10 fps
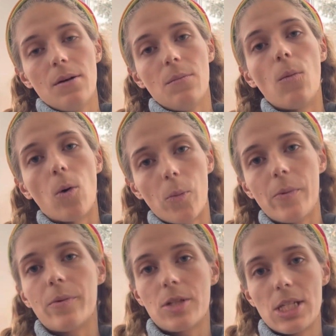more
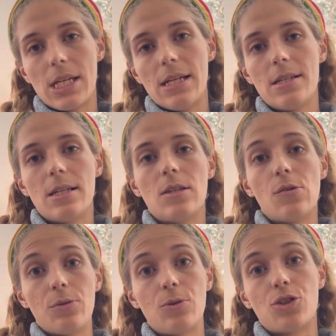people's skis in the
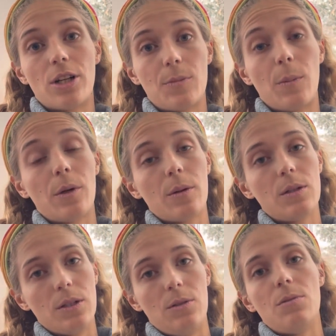future as people continue